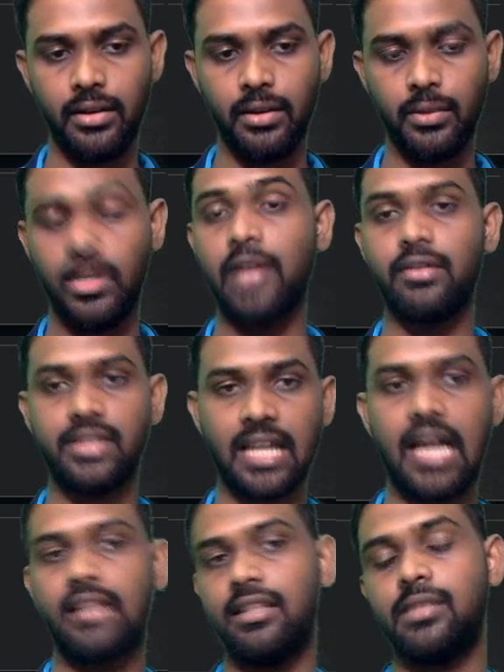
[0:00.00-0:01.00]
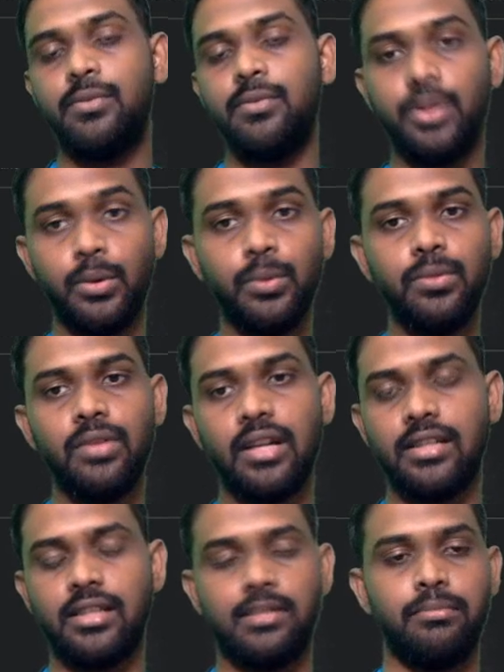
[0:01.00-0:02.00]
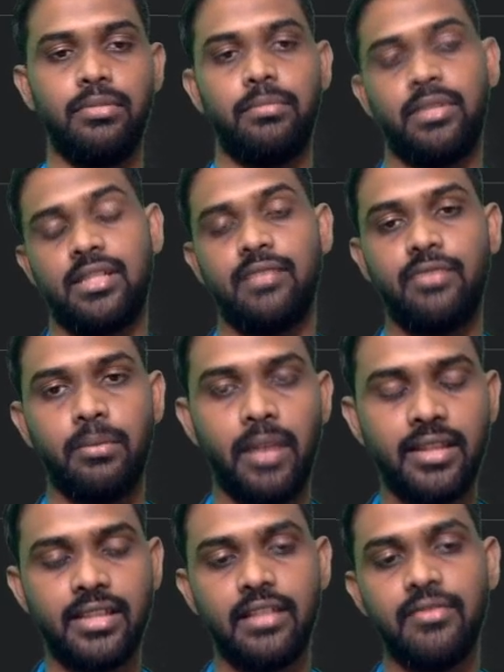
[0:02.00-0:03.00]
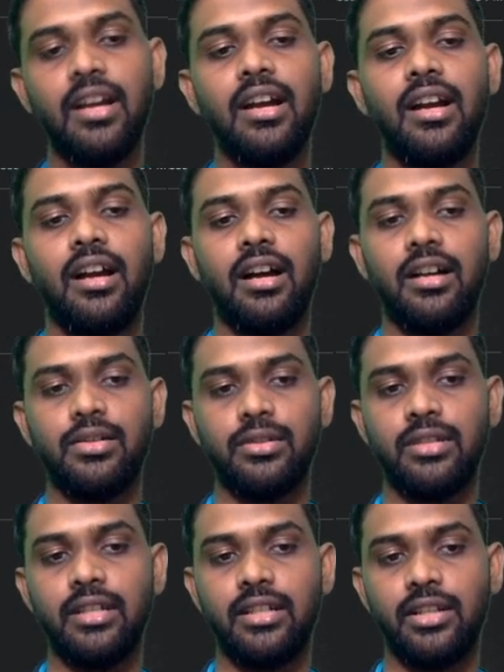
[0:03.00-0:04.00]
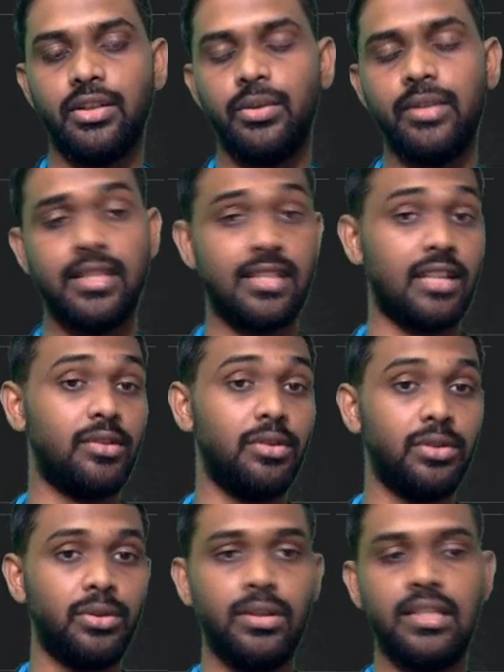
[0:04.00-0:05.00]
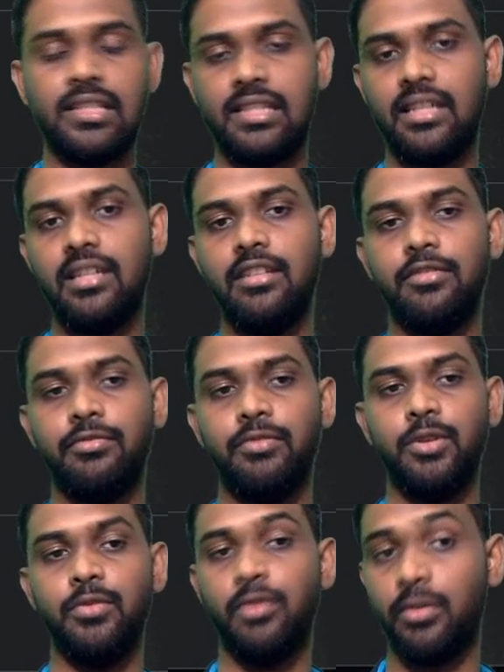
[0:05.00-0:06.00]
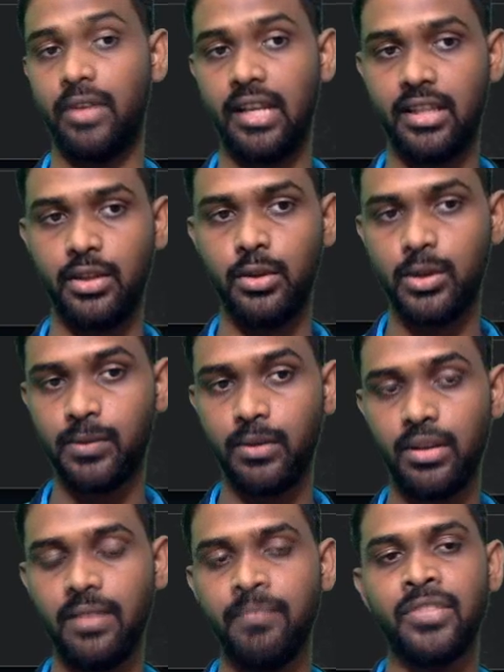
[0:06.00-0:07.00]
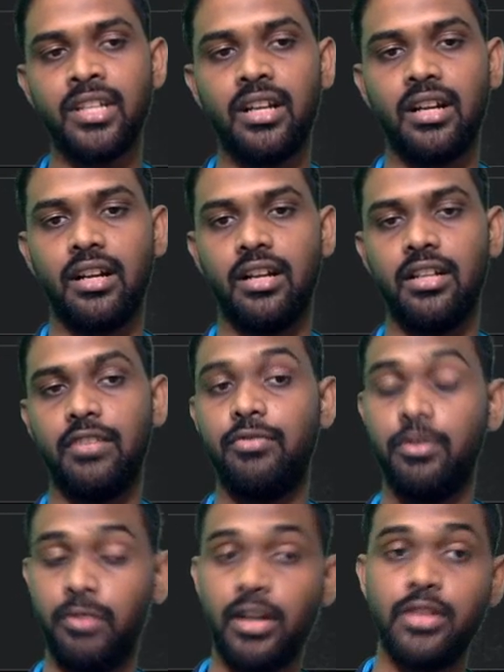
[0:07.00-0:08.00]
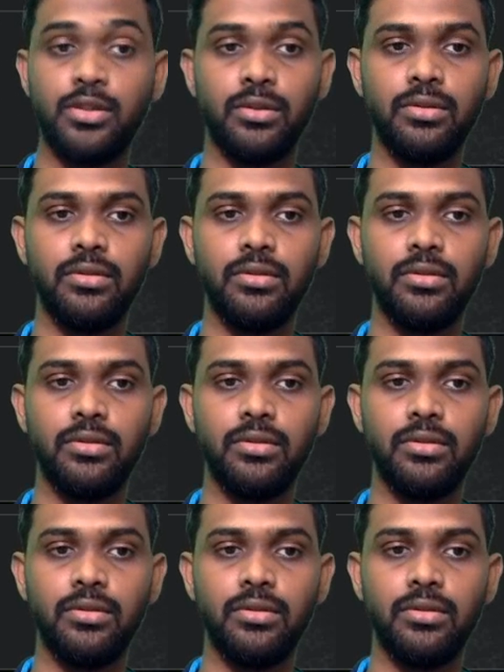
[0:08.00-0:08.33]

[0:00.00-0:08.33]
would like to share this with you as a simple present from myself so that you guys can go through and then see if you found anything useful if you find so